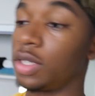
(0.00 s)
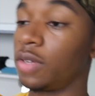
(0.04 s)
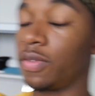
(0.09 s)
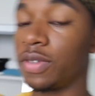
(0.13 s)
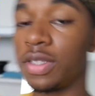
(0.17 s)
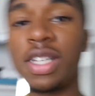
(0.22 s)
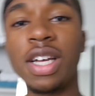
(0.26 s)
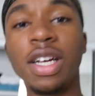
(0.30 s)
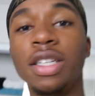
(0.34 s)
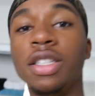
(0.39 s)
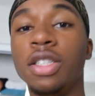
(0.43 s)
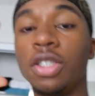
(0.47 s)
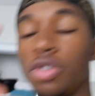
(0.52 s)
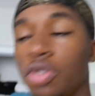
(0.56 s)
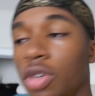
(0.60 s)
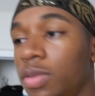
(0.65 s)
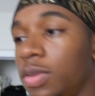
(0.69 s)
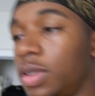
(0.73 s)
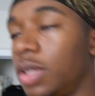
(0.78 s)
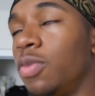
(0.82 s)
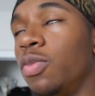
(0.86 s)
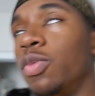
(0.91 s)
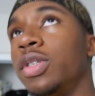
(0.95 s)
If it's not in the
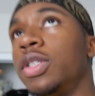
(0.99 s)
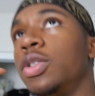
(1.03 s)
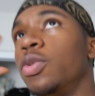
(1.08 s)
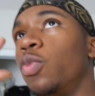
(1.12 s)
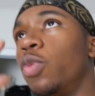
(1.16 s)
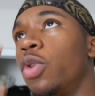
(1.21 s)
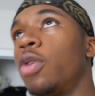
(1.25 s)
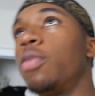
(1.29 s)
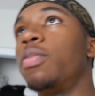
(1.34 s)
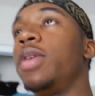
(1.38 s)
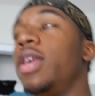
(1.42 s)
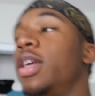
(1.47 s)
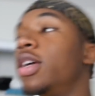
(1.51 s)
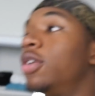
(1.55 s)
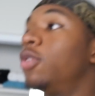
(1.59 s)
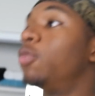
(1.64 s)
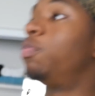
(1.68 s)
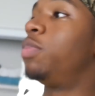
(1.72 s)
description, but you will be, it'll